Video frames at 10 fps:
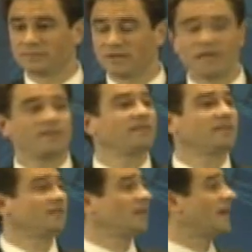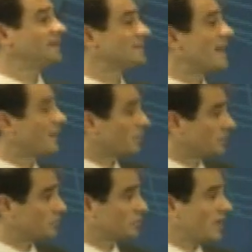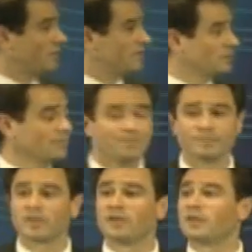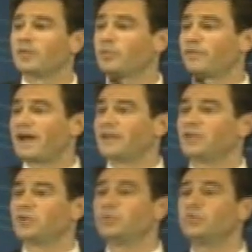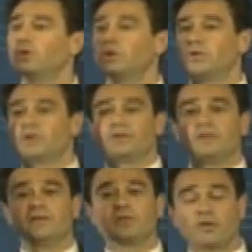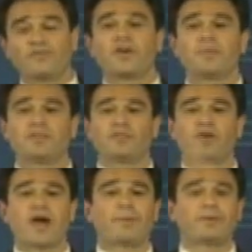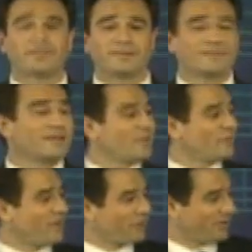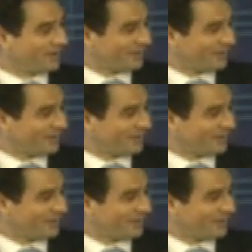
And this is the last slide I wanted to share with you, providing you, confirming the four hypotheses, and I'm very